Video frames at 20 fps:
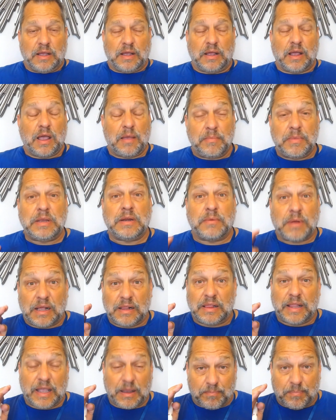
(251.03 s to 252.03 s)
I mean,
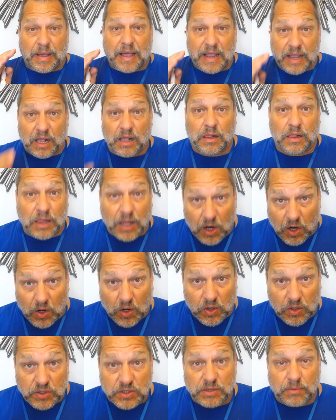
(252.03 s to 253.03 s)
like by a
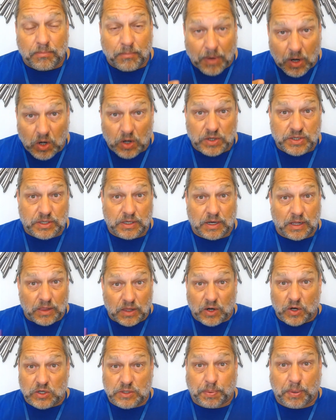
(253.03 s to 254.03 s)
large margin, a
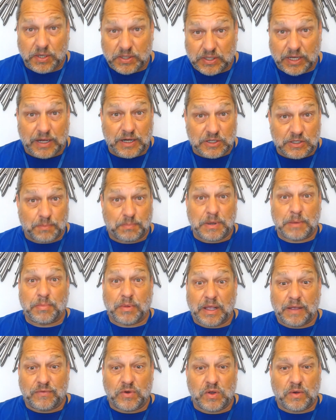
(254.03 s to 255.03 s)
large percentage of people
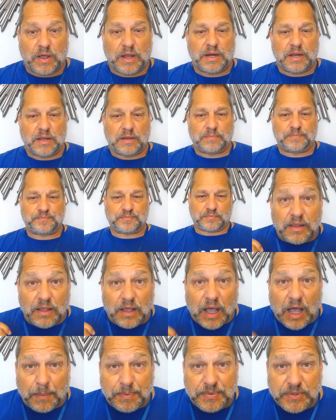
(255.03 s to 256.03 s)
have no idea.
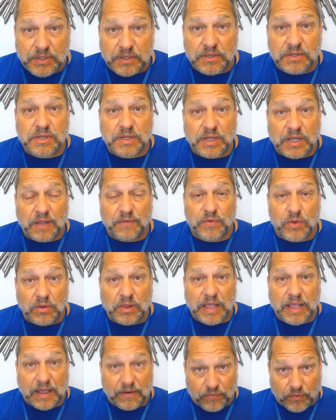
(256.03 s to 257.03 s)
Options give you
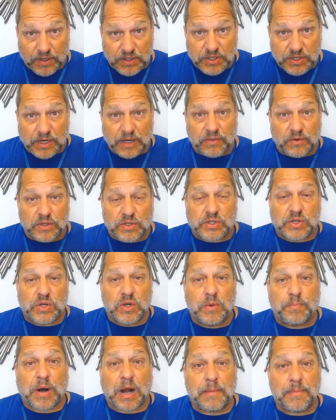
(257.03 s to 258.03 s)
leverage, and there's two
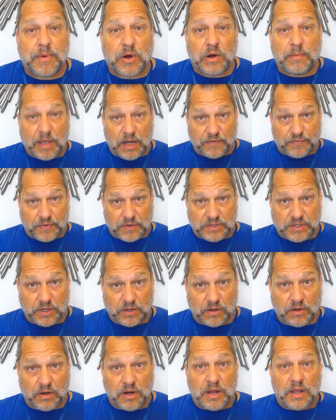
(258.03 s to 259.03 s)
primary benefits
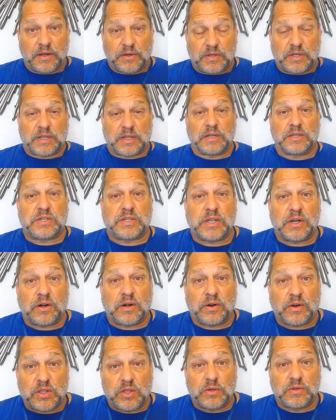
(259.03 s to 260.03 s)
here to consider
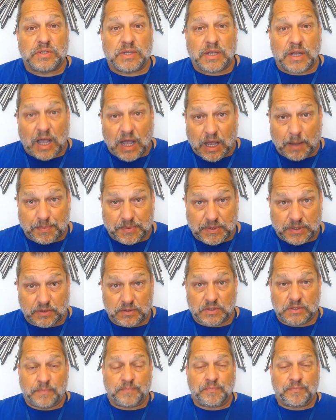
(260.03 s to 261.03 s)
using
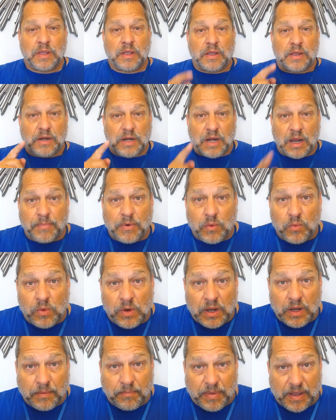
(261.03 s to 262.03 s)
options. Number
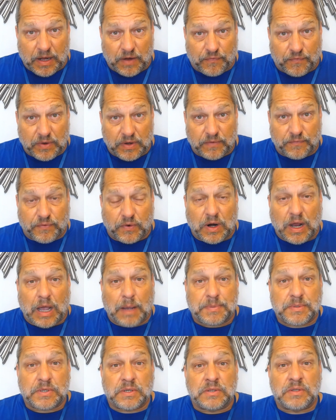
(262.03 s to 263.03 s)
one benefit for
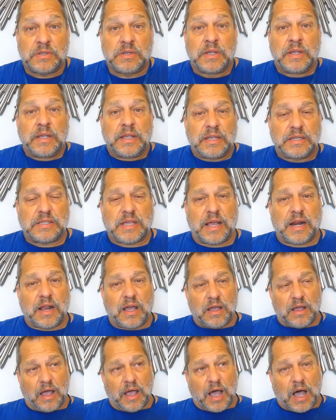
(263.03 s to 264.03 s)
options is that
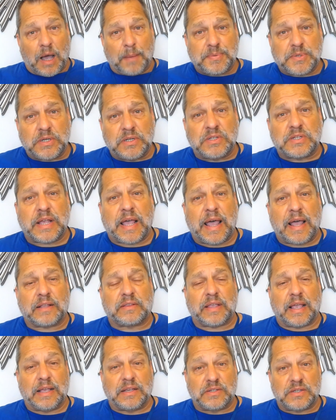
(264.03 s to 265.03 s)
options act
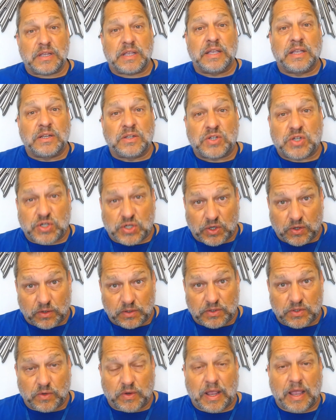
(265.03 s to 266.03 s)
as
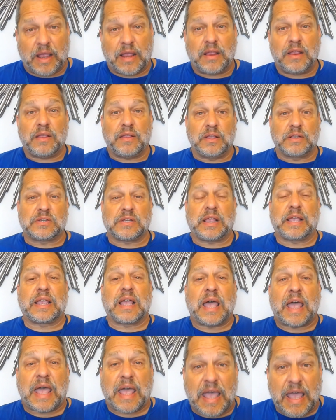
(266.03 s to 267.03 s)
insurance, okay? It's like a
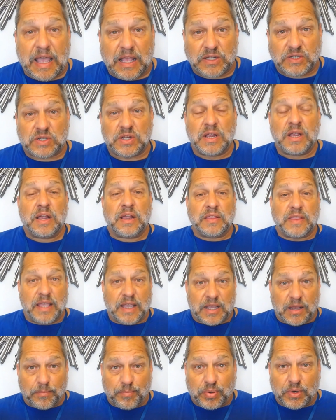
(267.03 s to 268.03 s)
hedge. They
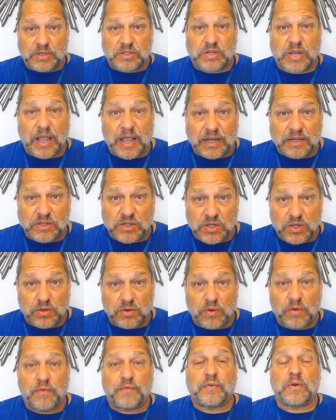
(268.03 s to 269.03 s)
can protect
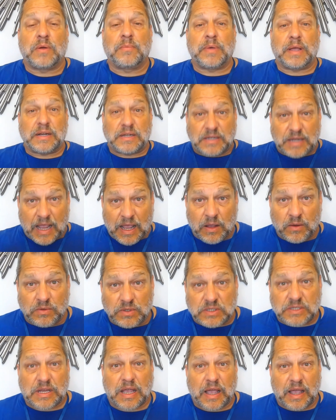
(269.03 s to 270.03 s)
you from a
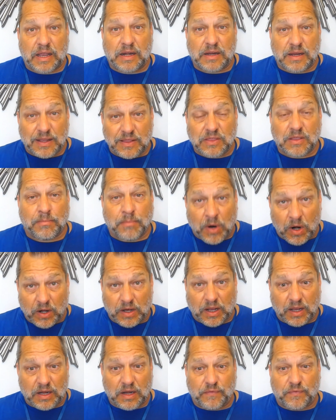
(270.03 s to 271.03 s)
downside in the
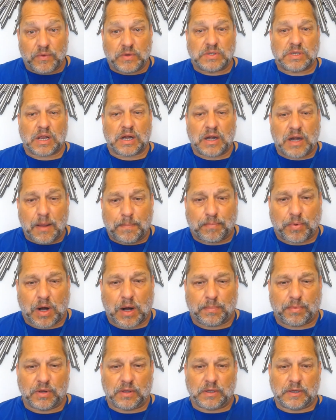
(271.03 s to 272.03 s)
market if you set it up
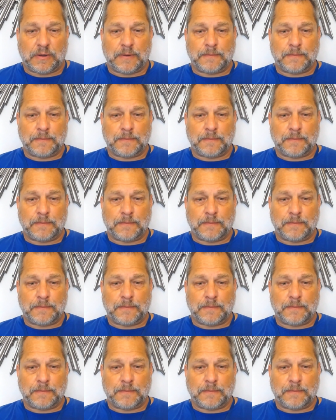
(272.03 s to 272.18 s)
properly.